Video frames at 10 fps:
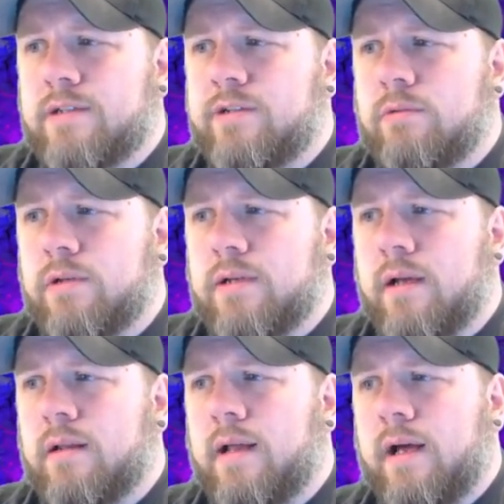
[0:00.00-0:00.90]
So we're
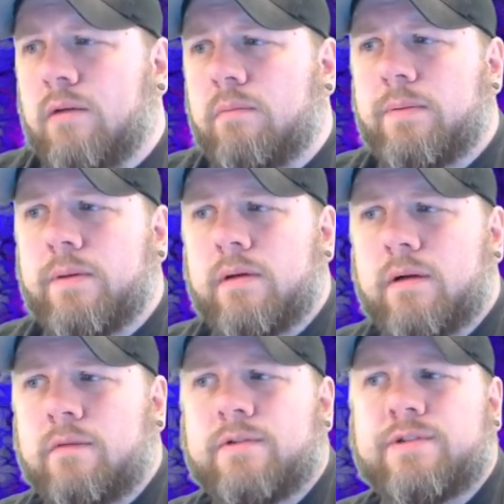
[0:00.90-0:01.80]
taking the output
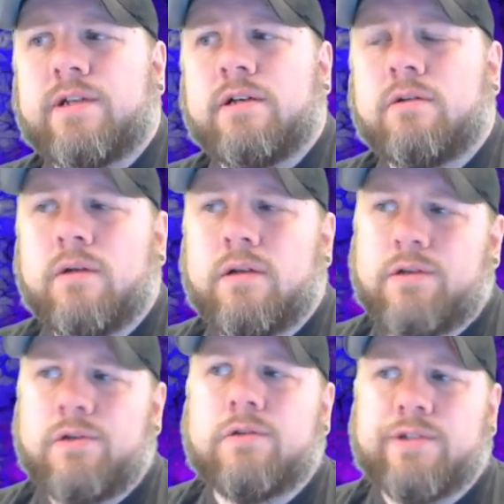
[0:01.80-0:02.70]
of the signal and
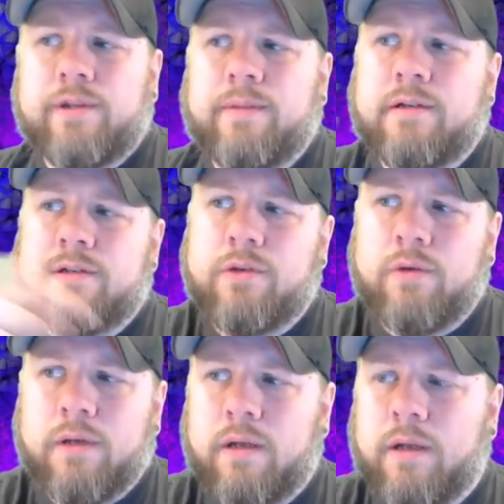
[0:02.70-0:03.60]
doing something
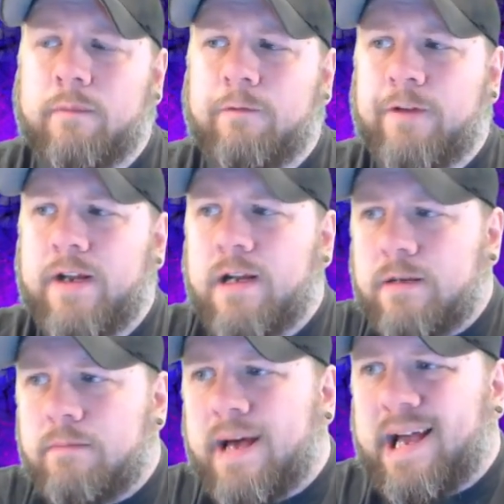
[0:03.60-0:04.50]
to it and feeding
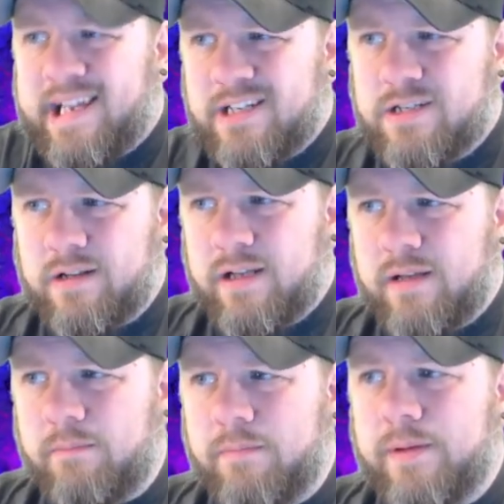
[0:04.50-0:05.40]
it back into the
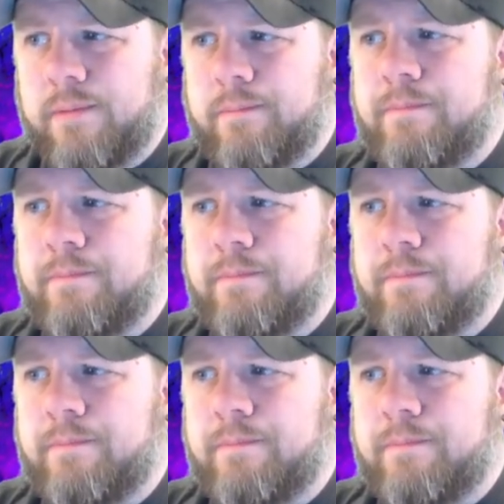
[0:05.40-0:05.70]
input.